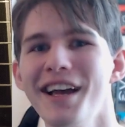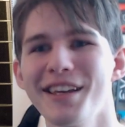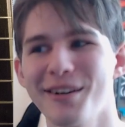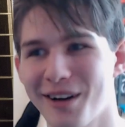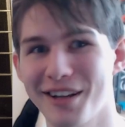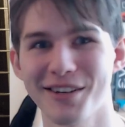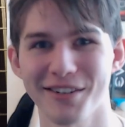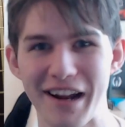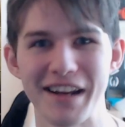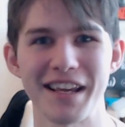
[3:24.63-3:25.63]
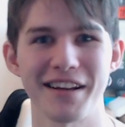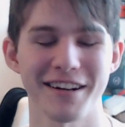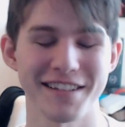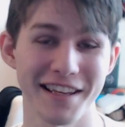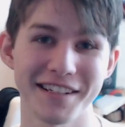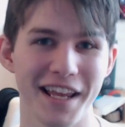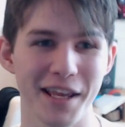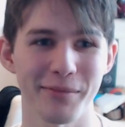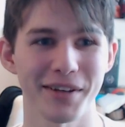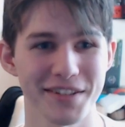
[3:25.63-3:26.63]
you run your radiator as
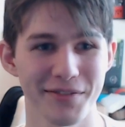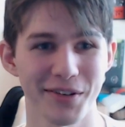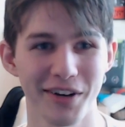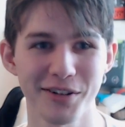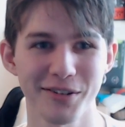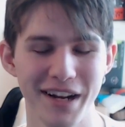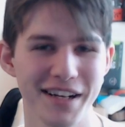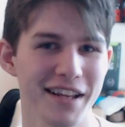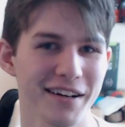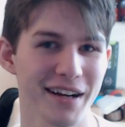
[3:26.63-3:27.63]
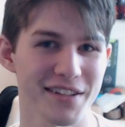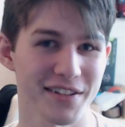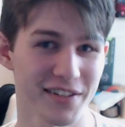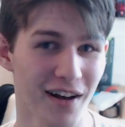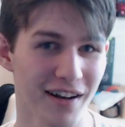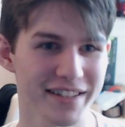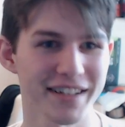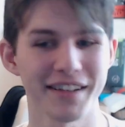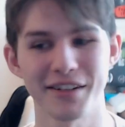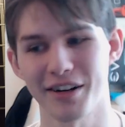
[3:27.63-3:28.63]
intake, because if you run your radiator as exhaust
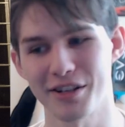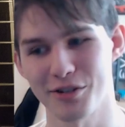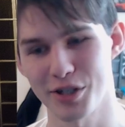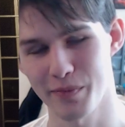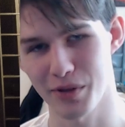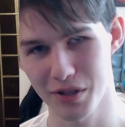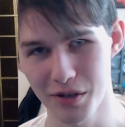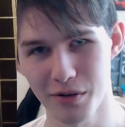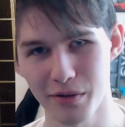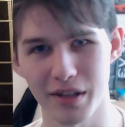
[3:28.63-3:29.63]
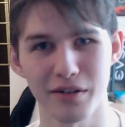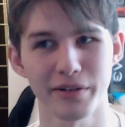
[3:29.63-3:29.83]
and then you run your GPU, then you'll